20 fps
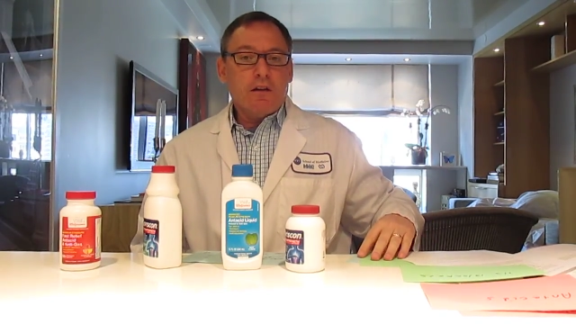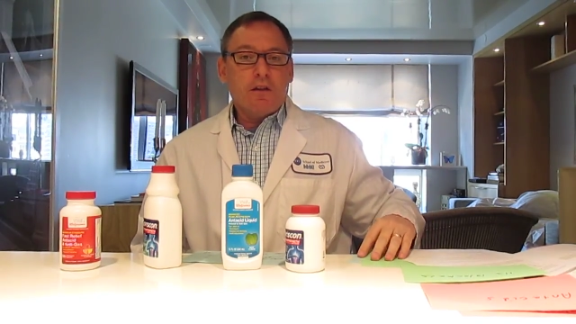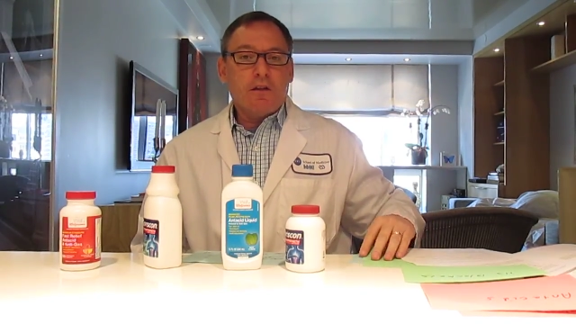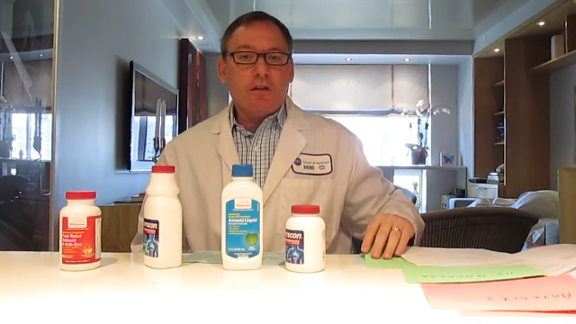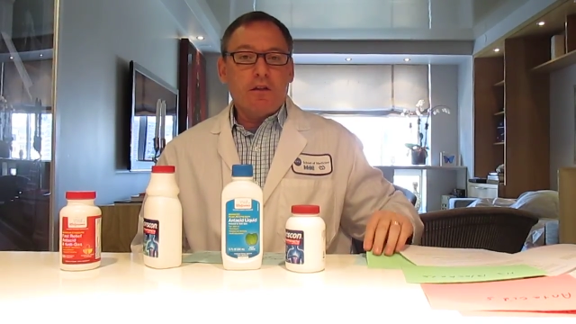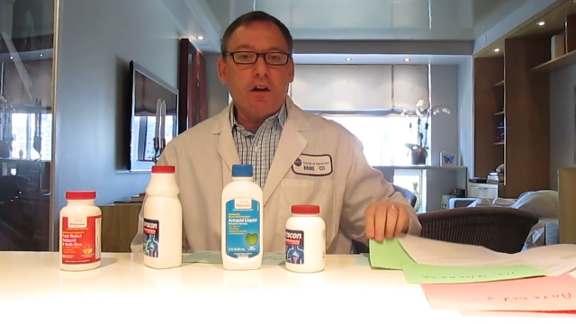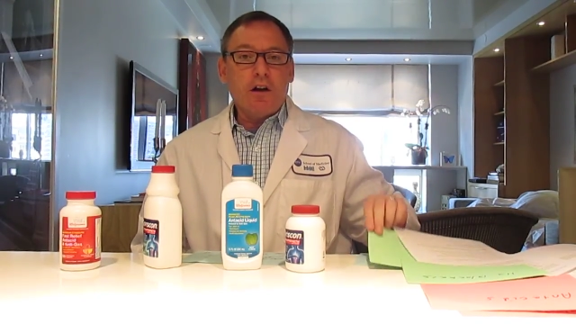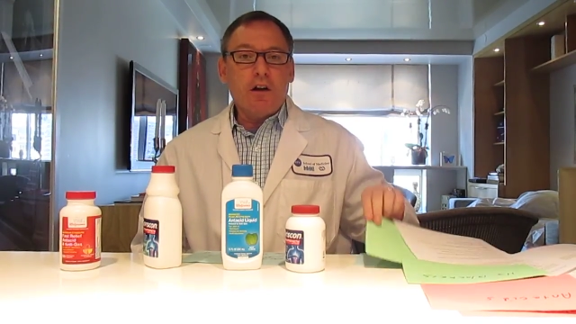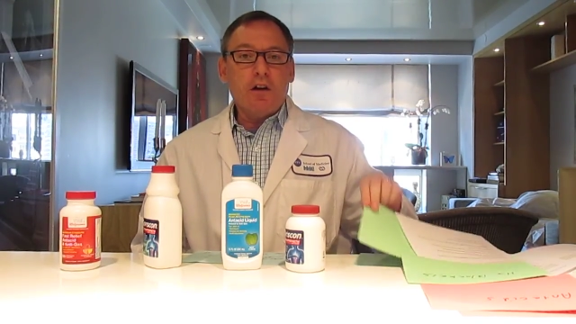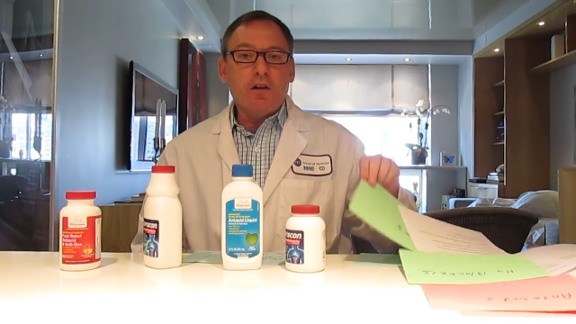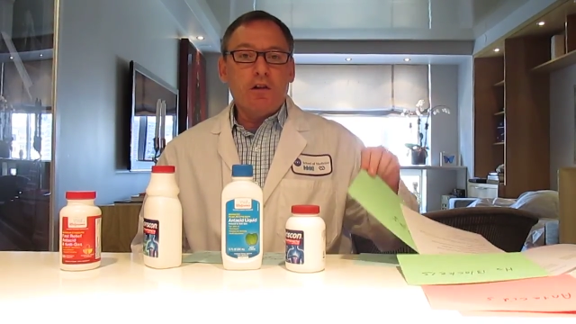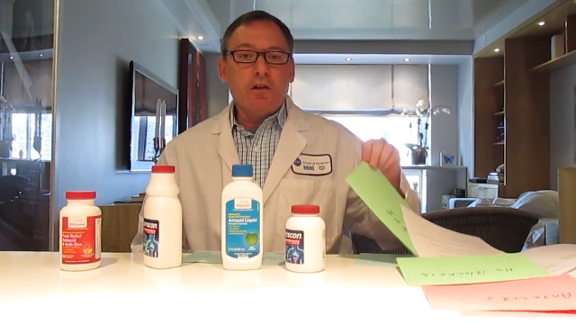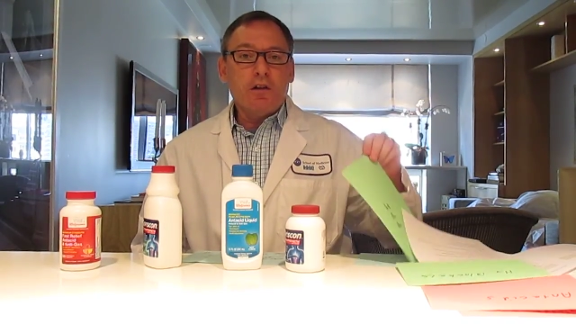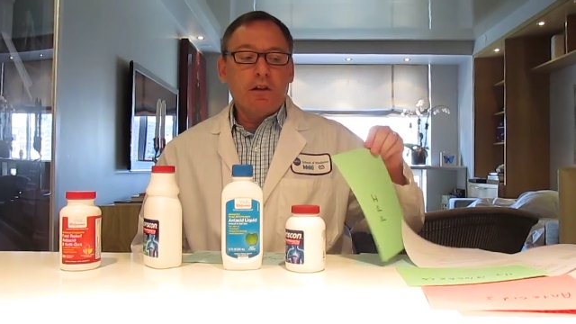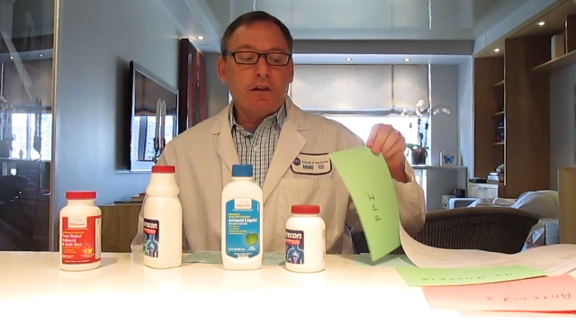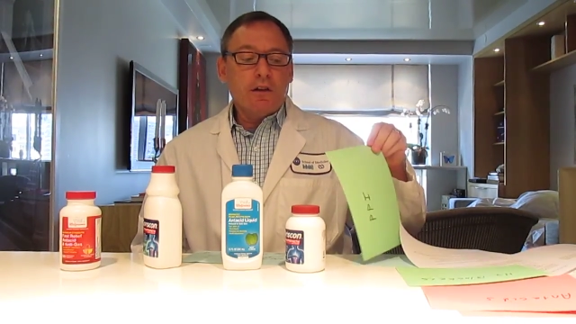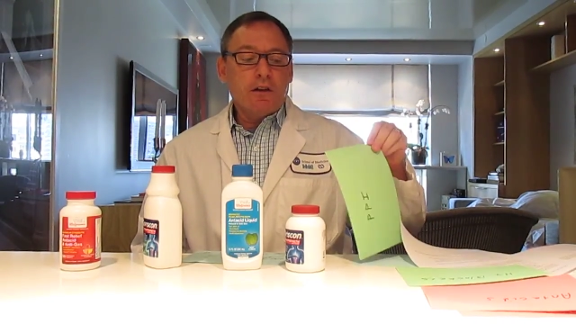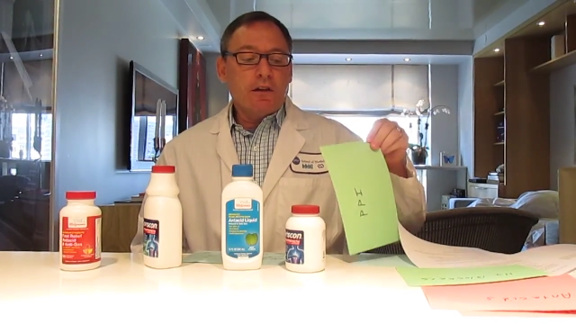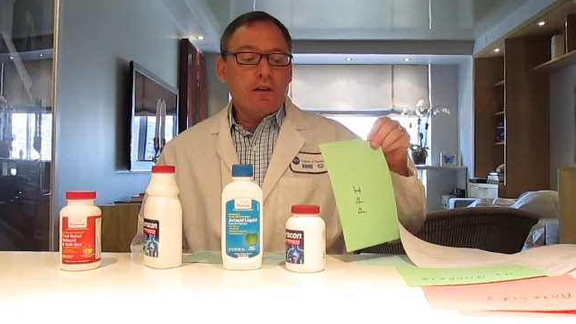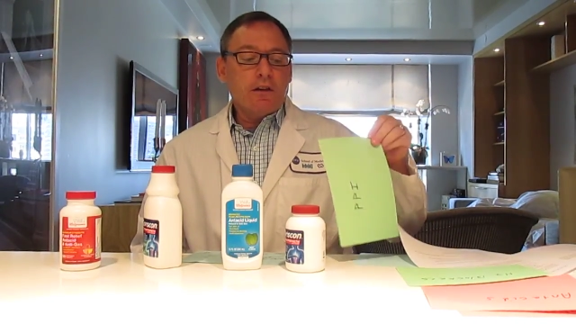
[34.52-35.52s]
third
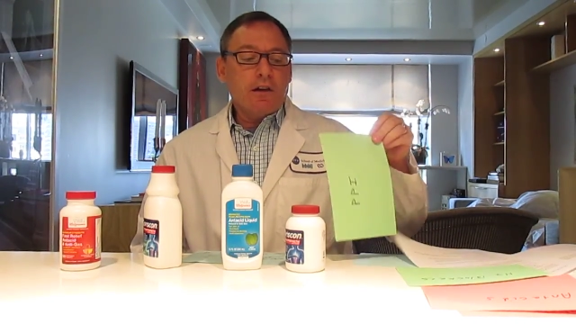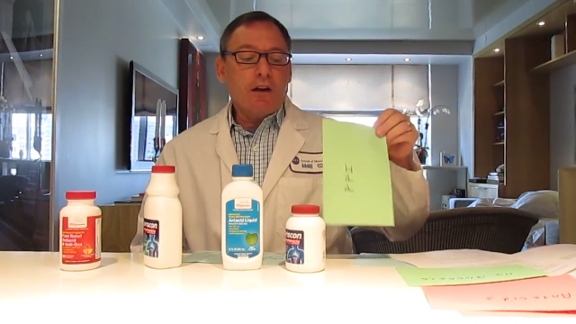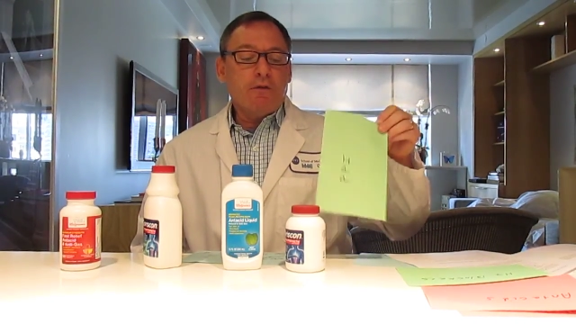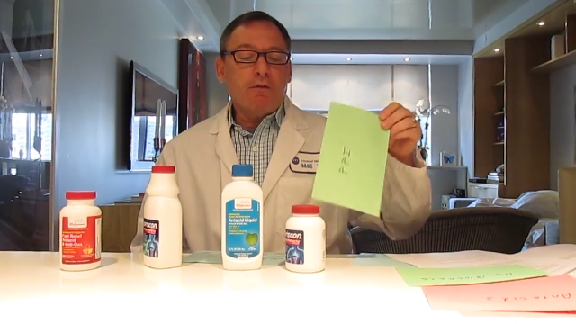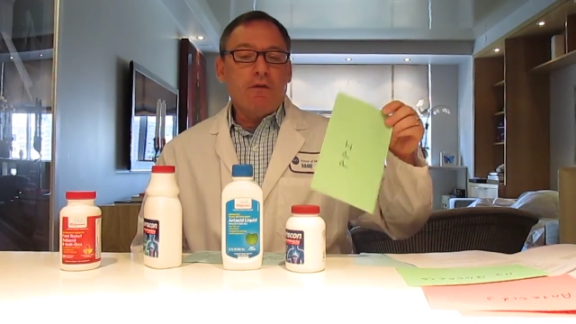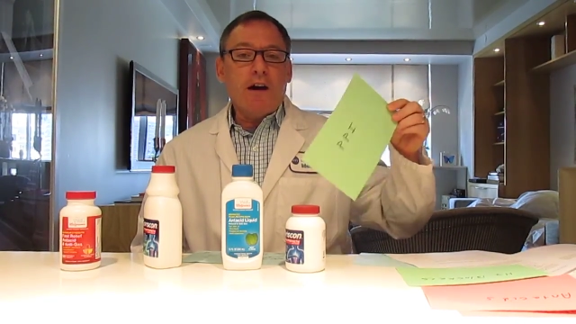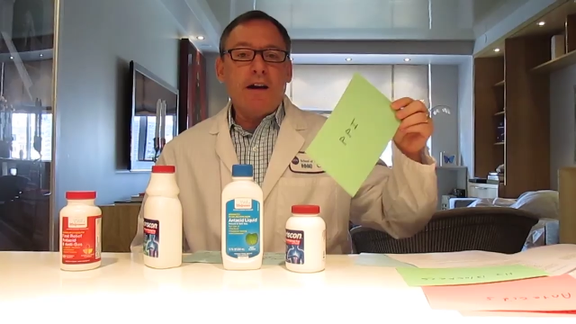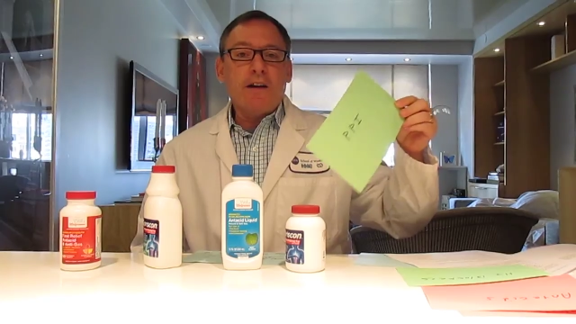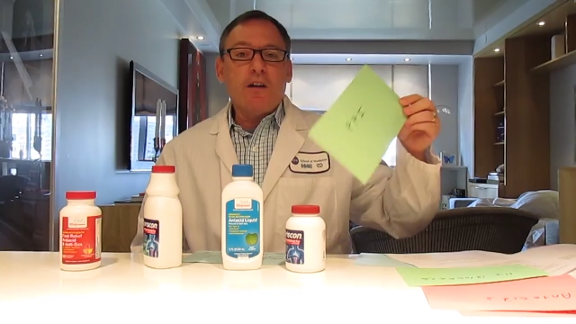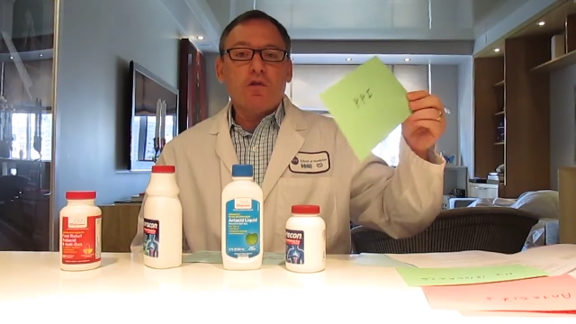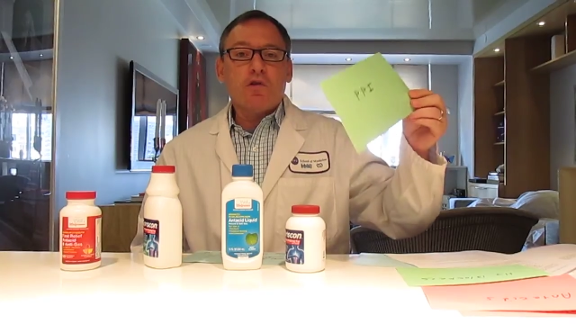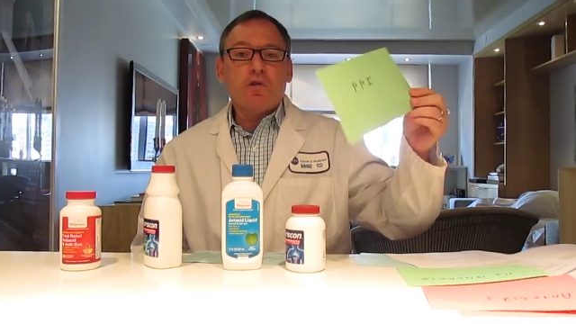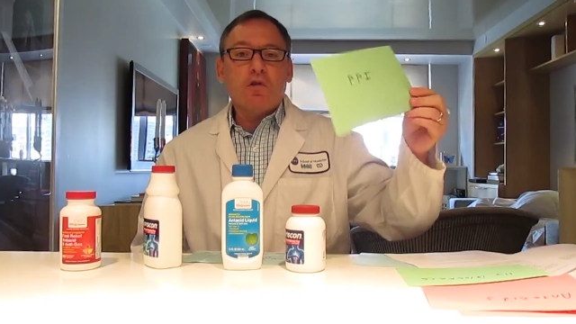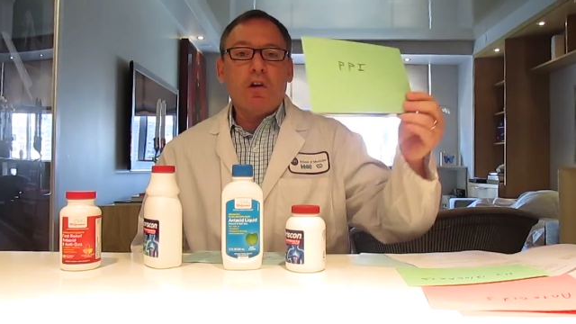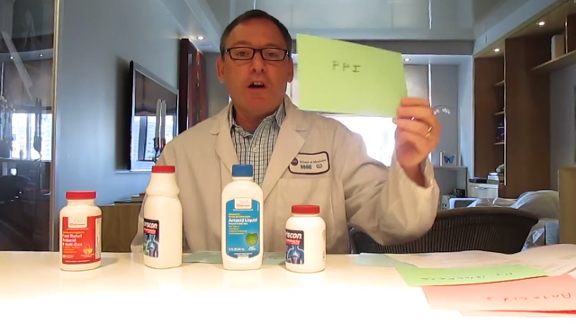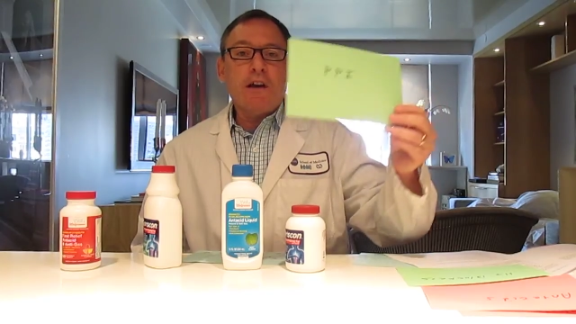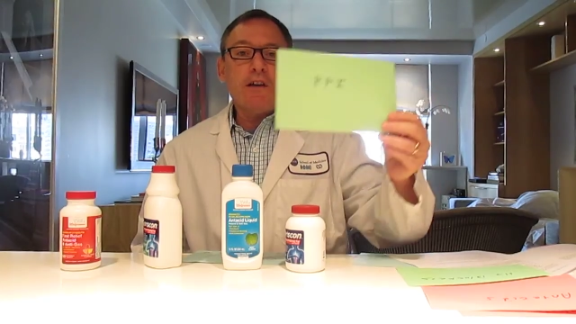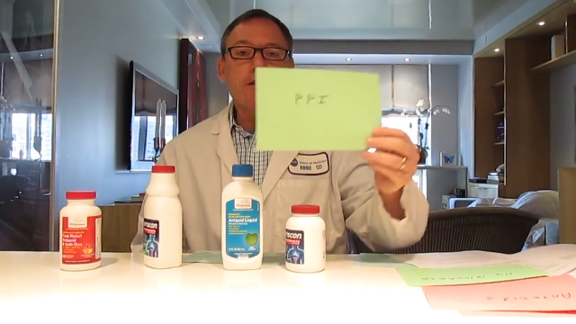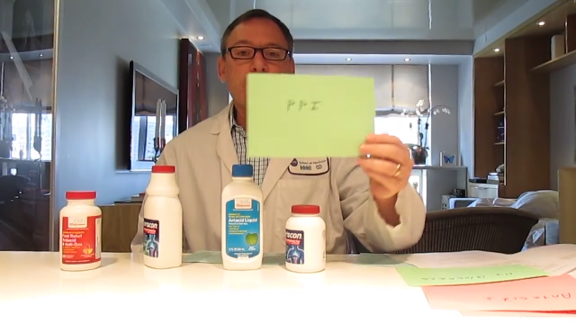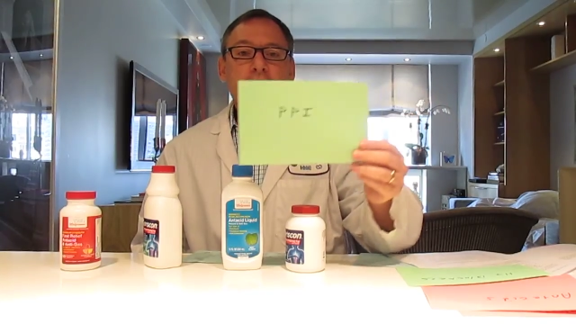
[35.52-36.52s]
and final
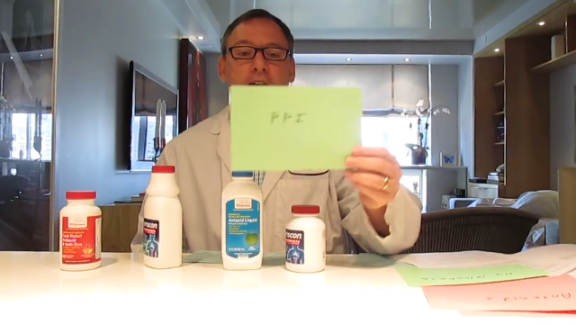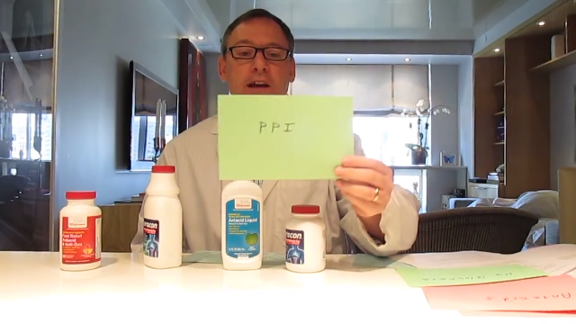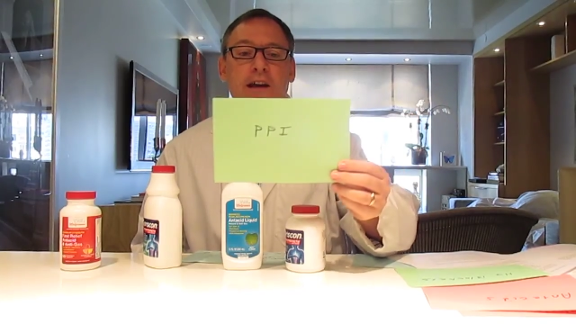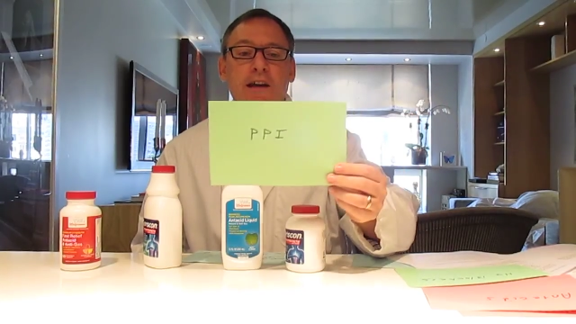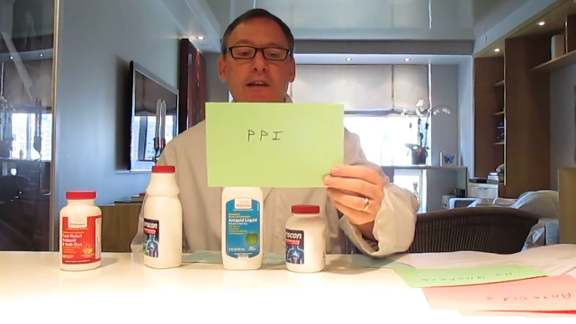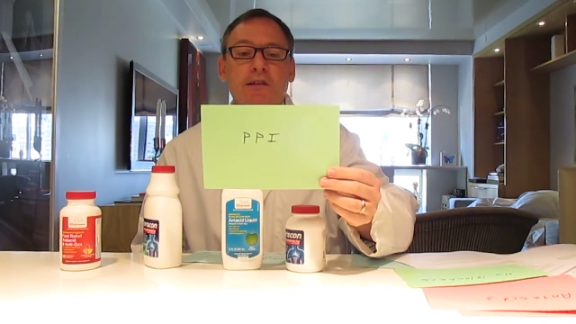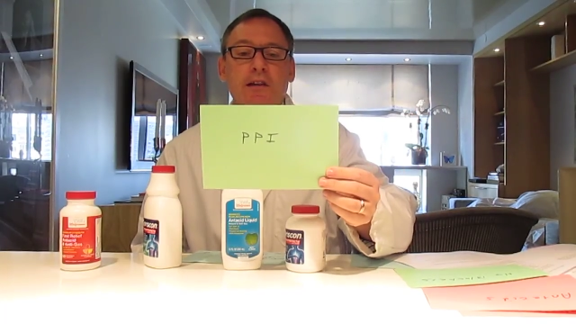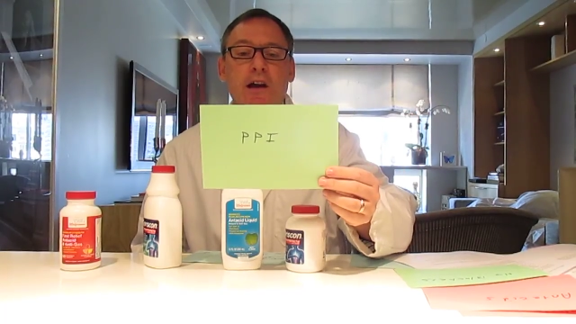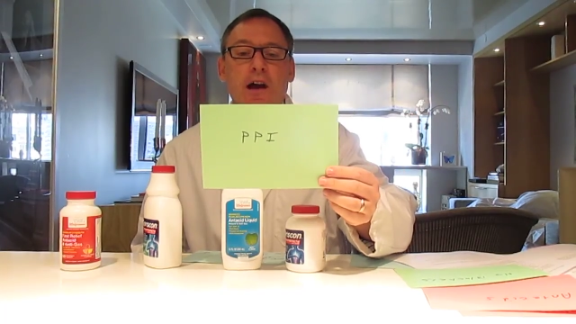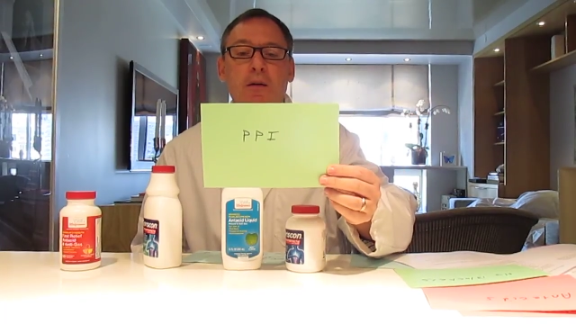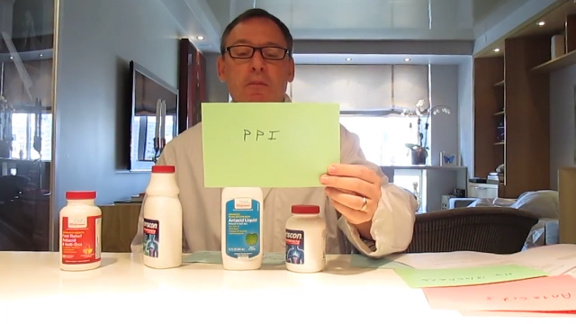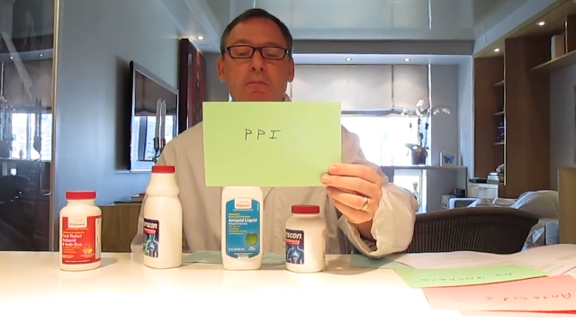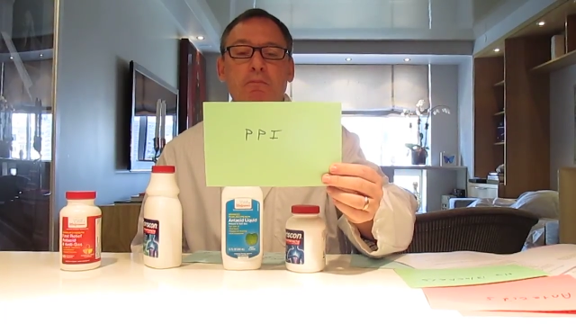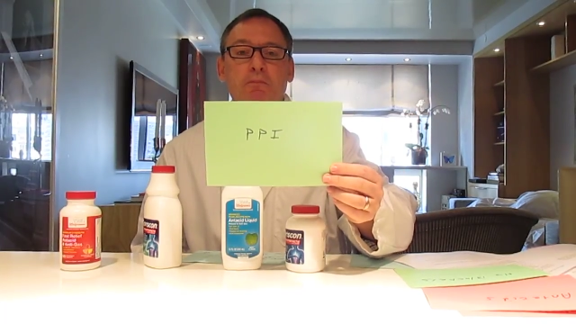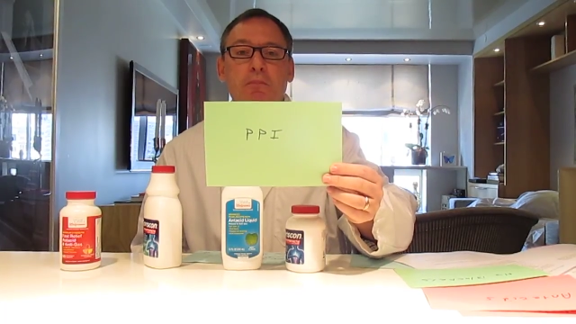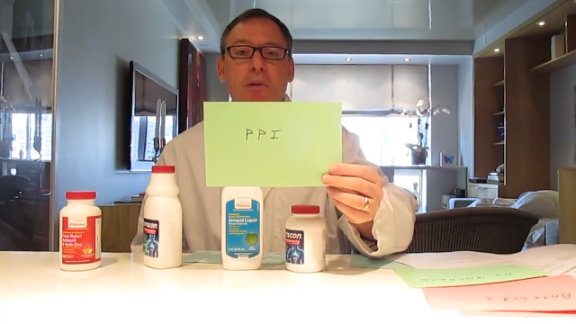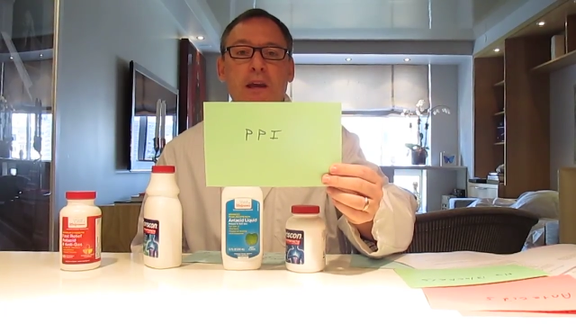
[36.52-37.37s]
choice is a